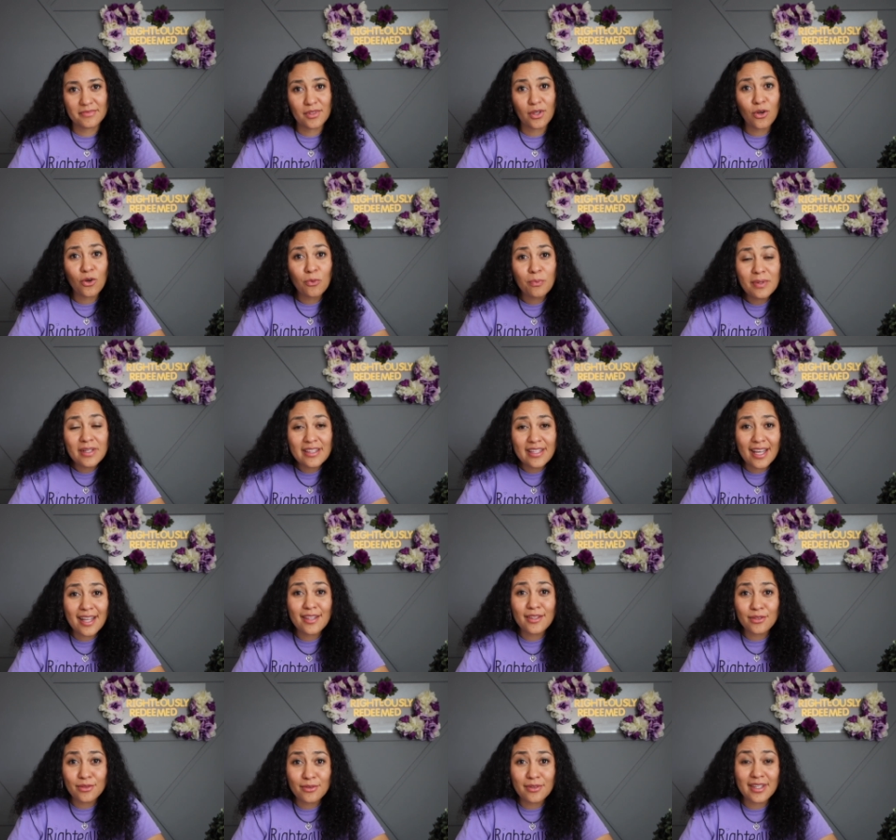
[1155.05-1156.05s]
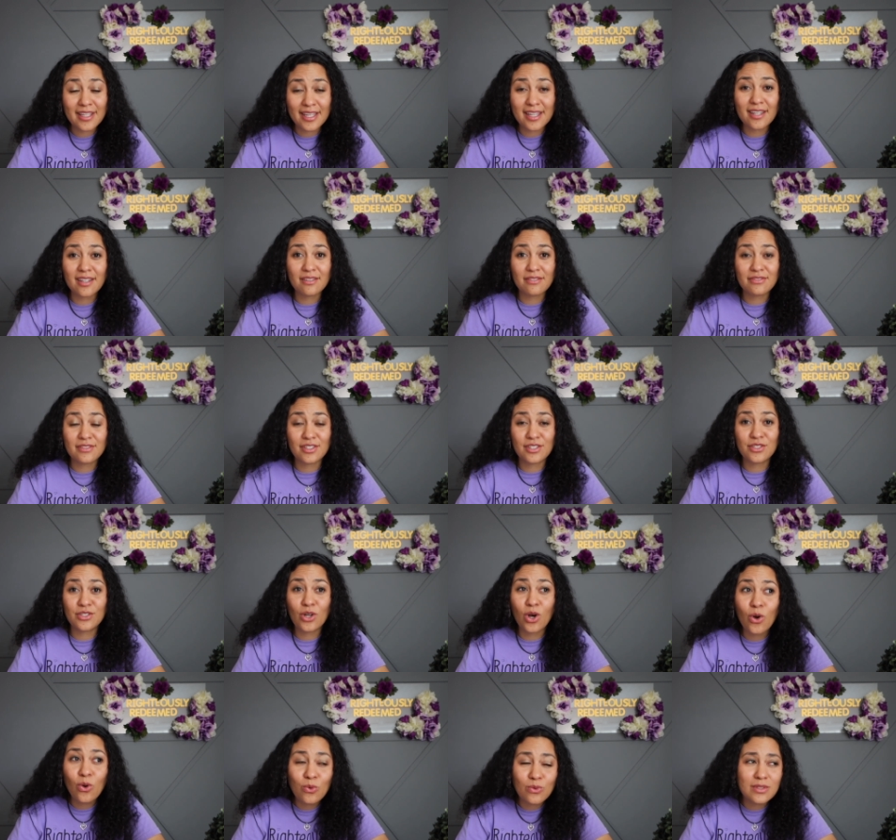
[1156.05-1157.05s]
Open that little gift.
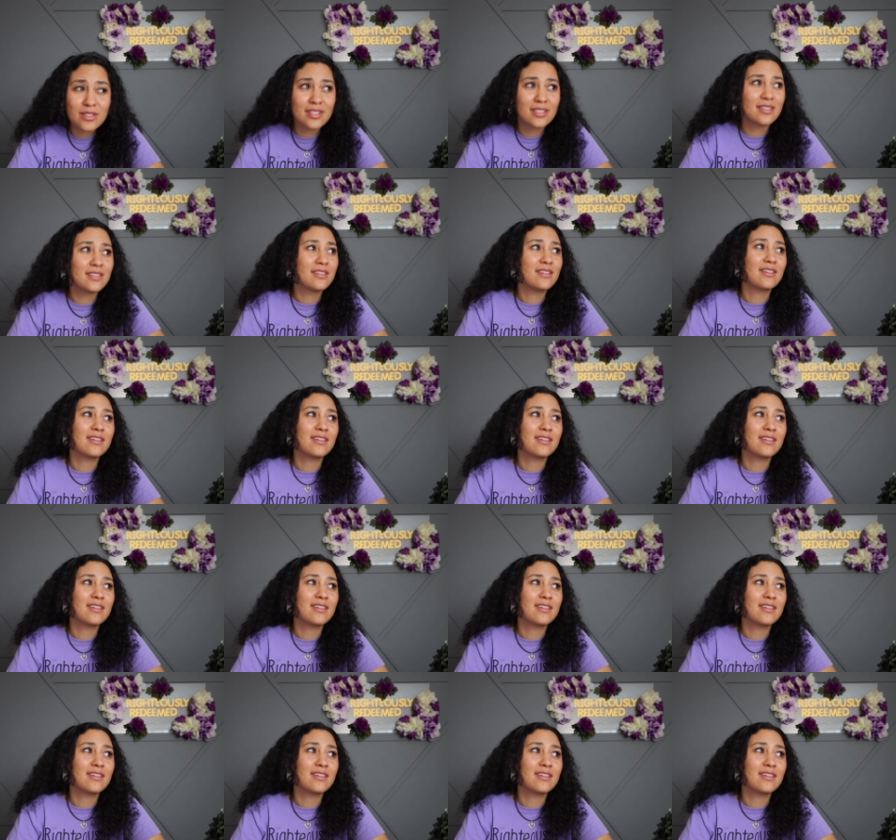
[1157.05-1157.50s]
Don't